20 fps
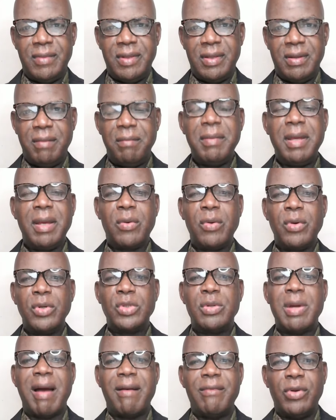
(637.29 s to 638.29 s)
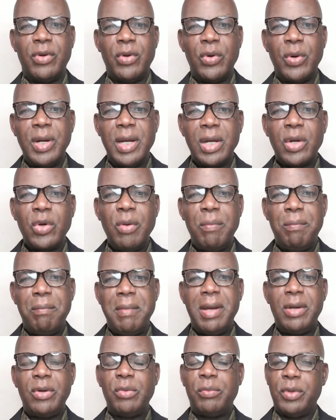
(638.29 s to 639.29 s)
because you have no
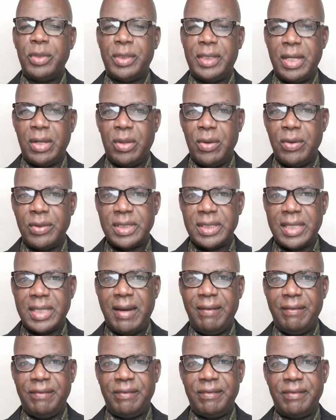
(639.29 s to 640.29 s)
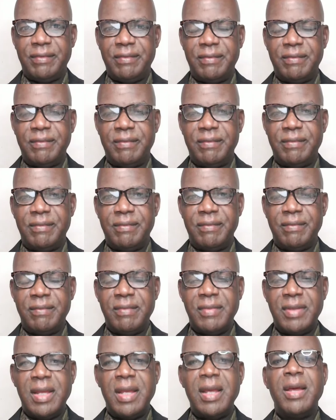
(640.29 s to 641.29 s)
equipment to protect yourself.
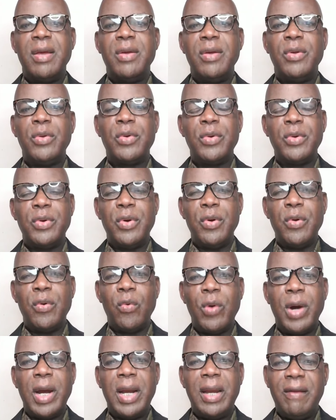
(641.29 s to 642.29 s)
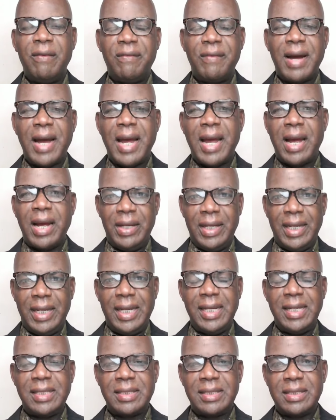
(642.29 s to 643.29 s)
You don't know where the fire
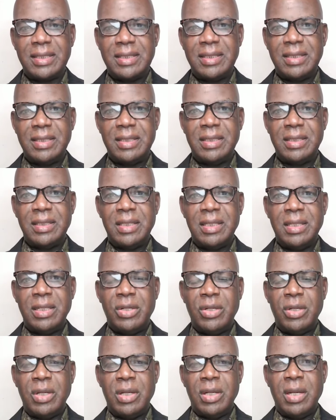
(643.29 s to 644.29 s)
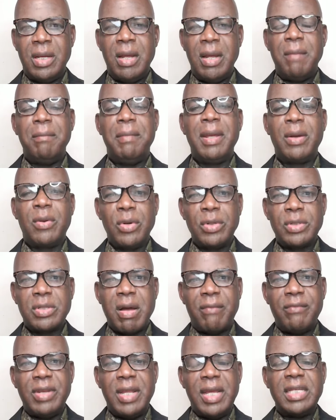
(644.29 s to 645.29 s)
is. Because
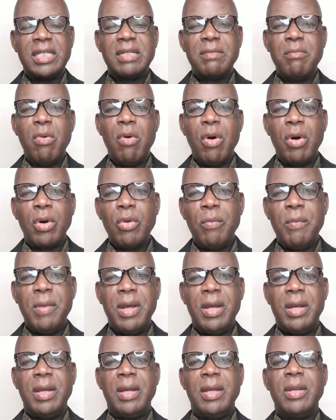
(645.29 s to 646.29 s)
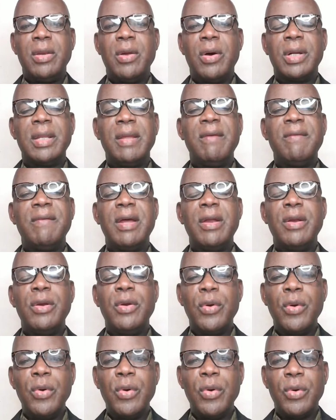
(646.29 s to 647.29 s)
of the smoke, you may not even
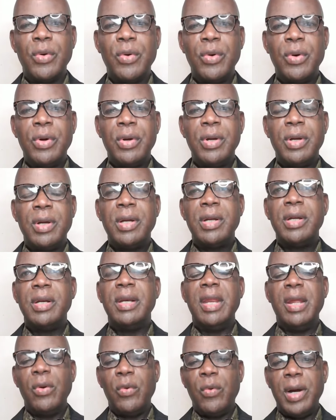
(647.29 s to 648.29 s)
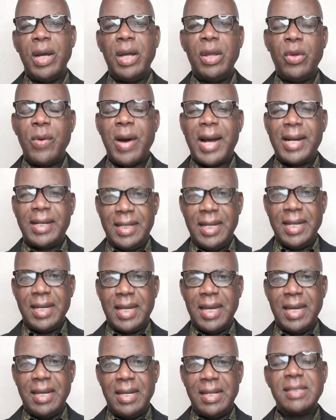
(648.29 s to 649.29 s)
know the way you are
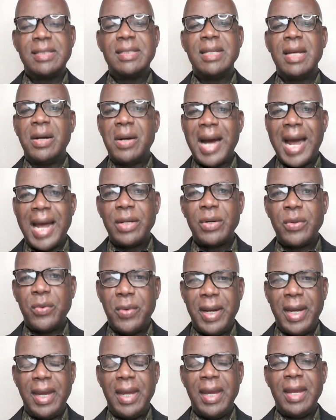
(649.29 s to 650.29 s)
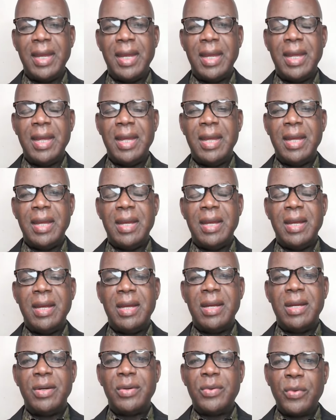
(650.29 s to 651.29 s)
taking is the right way
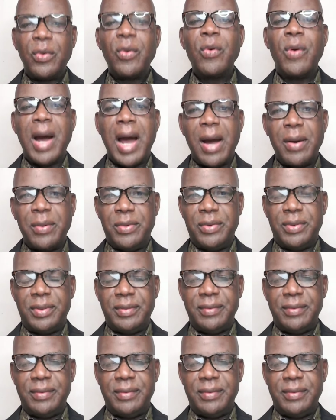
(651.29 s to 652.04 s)
to go out.